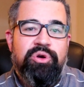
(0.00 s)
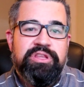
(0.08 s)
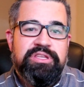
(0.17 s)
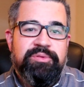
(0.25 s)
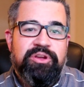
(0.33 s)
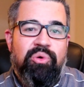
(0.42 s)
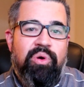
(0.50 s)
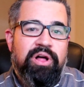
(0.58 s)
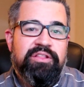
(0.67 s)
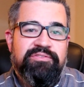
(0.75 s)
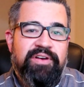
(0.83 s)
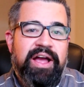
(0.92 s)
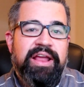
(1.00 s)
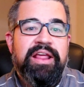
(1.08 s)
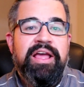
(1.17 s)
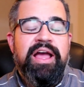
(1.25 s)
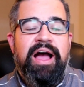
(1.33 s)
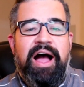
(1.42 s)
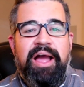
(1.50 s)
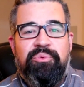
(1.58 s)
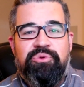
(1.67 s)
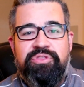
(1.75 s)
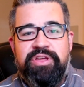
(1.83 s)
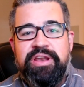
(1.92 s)
morning to be qualified. I
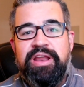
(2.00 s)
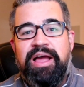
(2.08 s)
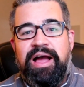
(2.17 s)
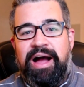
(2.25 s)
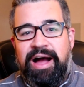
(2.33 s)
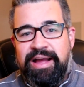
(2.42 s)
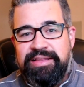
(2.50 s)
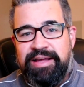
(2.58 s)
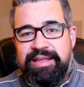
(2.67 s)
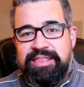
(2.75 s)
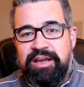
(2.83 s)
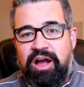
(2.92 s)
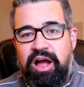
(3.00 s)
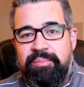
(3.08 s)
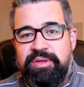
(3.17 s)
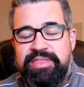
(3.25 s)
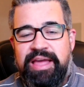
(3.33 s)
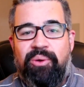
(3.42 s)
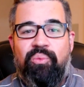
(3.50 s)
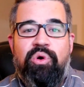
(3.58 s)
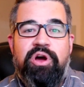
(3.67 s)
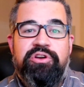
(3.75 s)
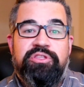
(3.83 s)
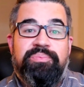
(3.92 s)
will then highlight the comment that
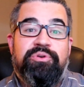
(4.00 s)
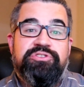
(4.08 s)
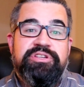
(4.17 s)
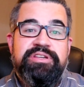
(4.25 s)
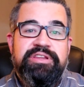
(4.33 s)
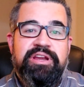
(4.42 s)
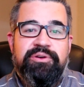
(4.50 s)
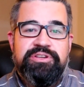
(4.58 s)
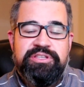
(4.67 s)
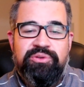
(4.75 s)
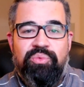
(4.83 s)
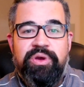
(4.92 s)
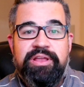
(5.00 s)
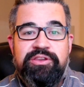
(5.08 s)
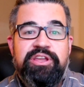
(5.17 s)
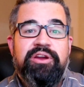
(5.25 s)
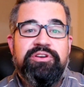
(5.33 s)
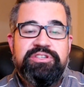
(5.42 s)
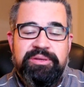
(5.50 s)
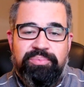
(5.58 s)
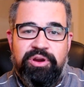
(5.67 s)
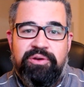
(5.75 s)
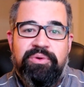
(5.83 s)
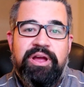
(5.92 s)
won or the person nearest the
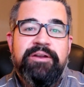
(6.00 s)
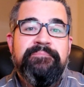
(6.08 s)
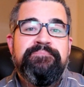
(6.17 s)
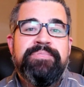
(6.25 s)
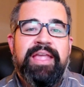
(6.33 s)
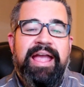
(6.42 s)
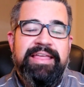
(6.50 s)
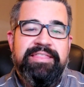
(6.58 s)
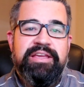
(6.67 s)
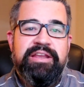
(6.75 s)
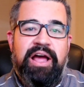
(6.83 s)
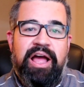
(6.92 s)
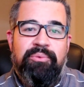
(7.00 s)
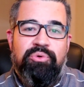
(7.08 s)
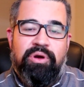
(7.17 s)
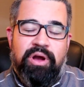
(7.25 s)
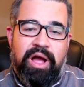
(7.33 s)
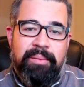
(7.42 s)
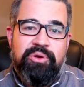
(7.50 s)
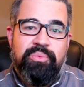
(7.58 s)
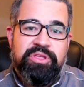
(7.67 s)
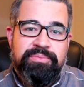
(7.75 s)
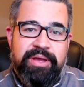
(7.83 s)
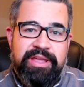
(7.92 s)
print run, and then I will
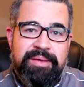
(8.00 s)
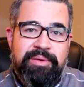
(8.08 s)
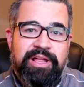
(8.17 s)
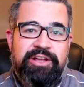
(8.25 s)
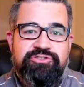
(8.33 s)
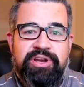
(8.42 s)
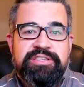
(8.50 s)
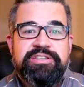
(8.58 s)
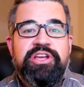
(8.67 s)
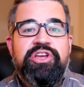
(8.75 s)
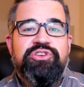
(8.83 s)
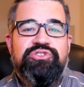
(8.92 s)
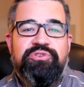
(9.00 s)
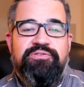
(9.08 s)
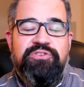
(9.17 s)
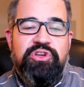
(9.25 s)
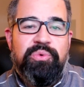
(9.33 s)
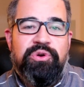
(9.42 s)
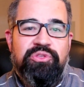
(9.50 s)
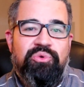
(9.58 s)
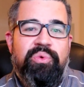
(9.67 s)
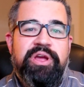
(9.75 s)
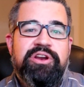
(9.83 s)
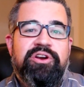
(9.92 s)
comment with my email address. So if you are the
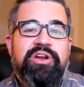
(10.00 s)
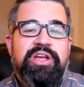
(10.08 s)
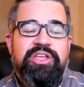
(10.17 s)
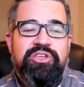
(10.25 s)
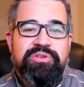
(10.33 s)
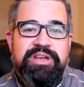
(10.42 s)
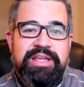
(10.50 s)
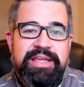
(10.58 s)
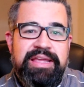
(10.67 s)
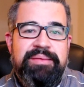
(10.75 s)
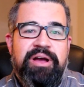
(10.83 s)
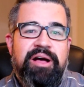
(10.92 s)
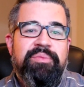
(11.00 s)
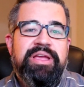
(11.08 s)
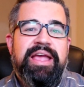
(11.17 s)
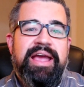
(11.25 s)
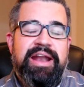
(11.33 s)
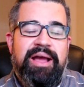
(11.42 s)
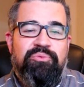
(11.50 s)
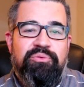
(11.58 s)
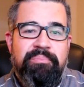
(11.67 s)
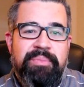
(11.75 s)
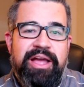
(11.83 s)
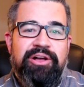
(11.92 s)
winner, you need to email me and I
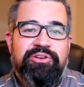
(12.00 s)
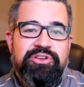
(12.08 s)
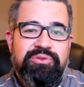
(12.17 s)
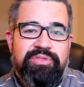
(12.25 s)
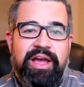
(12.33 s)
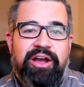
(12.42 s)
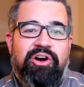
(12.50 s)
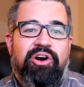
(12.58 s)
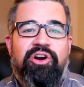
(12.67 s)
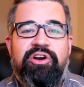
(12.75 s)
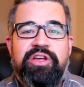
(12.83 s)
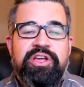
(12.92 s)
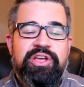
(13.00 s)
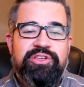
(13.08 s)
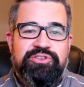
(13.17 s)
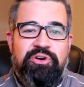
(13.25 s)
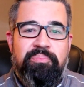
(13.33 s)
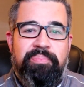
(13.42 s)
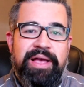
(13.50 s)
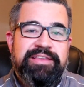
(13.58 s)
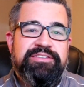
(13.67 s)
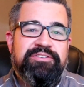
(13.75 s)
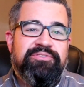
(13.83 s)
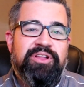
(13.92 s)
will mail you that card. So
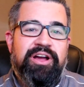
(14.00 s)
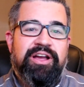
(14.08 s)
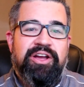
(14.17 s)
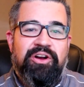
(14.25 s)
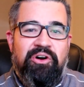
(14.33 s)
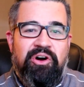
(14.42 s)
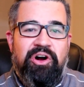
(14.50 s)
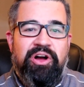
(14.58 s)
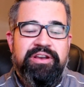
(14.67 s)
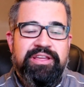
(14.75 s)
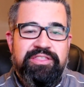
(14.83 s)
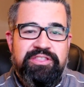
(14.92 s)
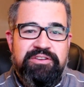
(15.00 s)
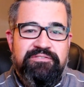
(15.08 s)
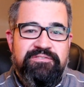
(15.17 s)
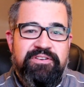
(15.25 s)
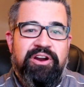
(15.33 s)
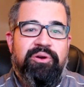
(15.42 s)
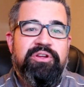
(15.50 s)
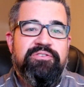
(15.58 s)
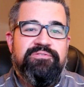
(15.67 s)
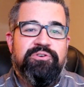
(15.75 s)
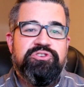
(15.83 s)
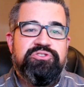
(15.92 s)
best of luck on the very
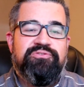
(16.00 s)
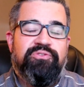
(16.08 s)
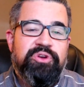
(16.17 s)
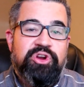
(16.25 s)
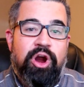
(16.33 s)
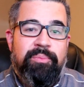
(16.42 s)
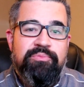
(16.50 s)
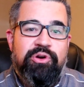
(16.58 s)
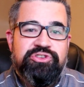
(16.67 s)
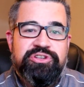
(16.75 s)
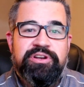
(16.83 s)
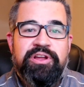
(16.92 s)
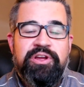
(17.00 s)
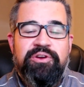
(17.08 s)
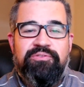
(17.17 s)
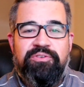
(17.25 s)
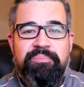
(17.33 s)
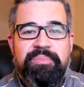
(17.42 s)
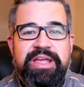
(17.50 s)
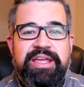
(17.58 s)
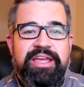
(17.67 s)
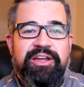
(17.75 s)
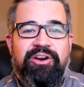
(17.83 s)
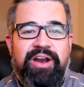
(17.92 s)
first free card promotion for me
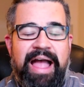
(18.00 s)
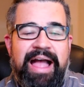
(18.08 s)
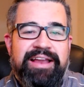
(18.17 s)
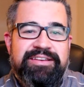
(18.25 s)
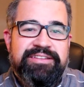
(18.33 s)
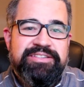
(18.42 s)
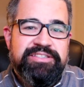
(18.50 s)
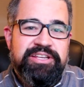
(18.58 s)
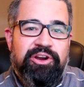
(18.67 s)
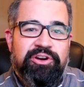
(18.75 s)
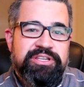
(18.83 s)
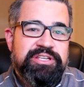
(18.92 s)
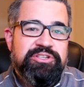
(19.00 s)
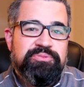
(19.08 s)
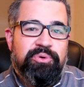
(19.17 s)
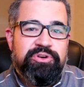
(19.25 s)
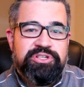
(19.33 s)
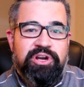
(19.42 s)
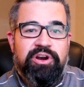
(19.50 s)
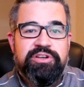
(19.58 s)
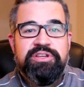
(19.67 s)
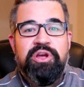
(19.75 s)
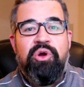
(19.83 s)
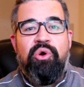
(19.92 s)
here at CRT Sports Cards.